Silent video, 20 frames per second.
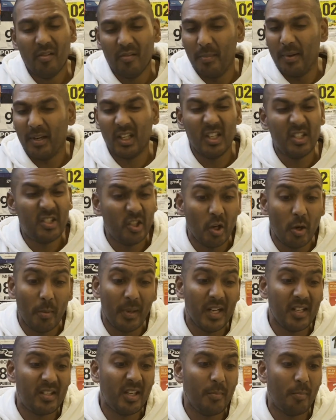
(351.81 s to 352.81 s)
From a kind of
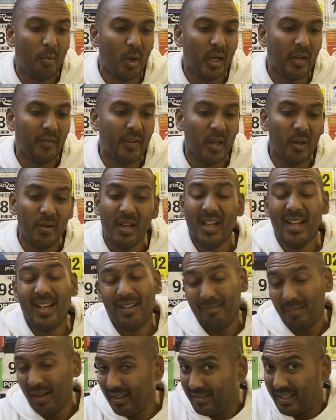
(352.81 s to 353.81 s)
durability point of view,
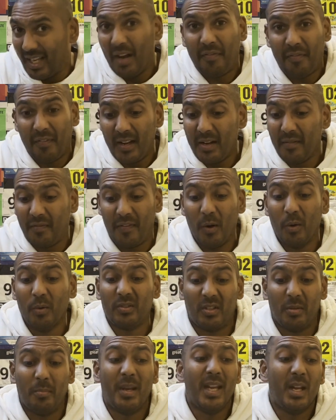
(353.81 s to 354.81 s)
it definitely
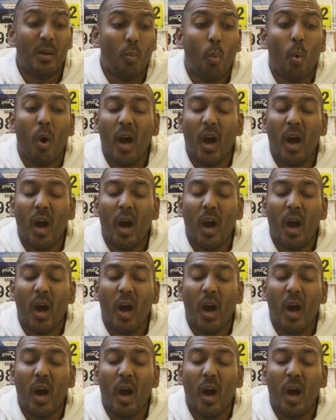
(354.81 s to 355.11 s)
feels to me